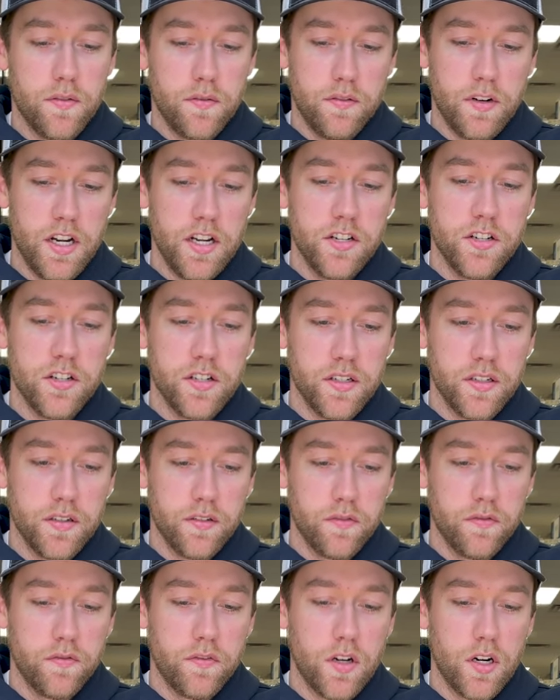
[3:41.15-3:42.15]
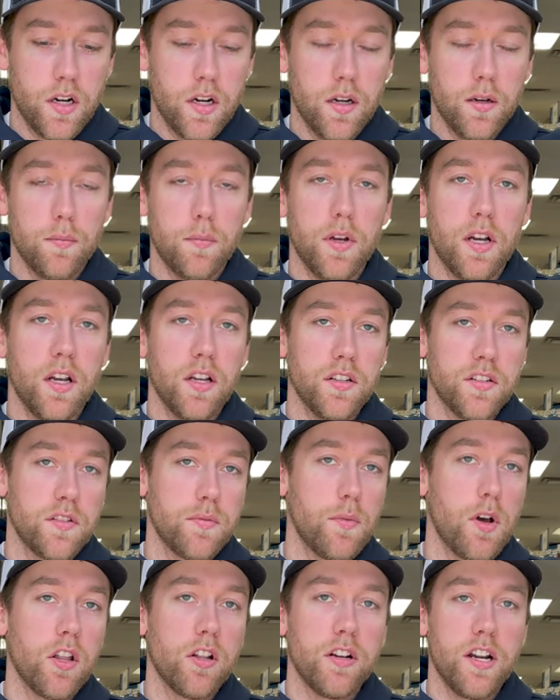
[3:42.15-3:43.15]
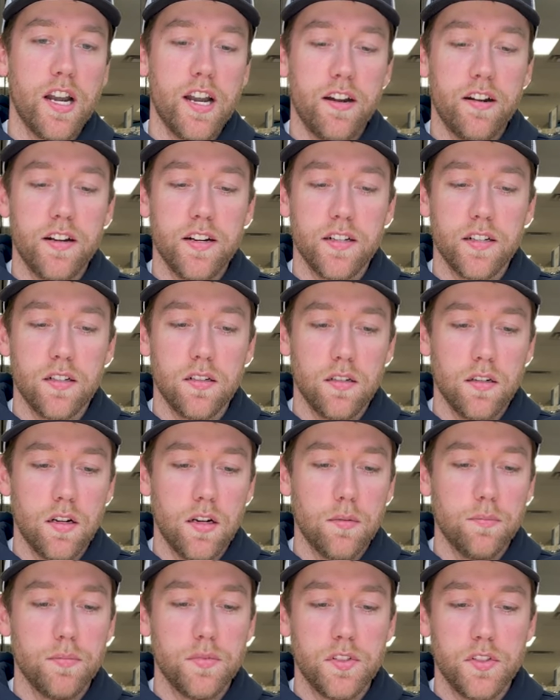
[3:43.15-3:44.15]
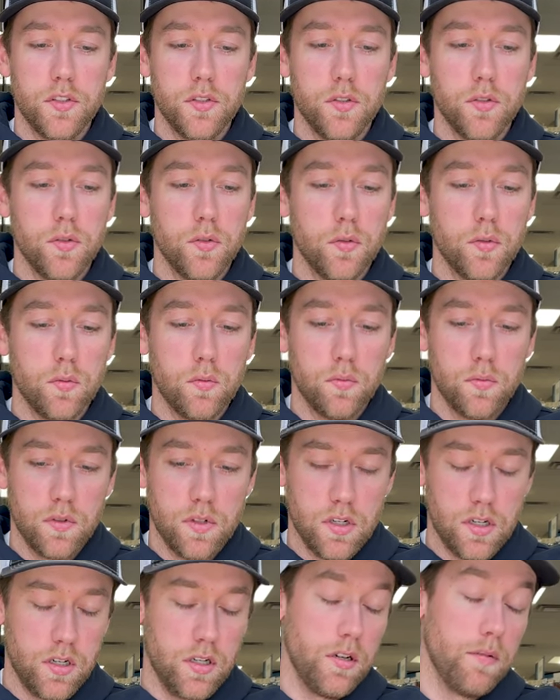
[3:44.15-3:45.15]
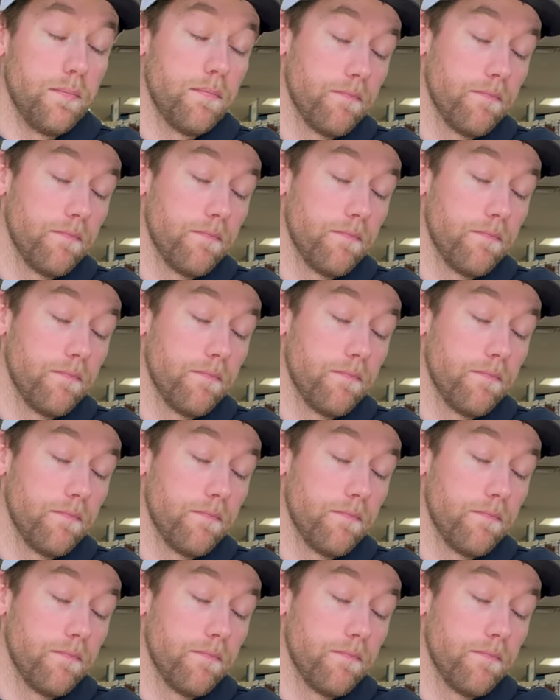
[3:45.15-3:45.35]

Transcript: ranging from uh, smaller herring up to, or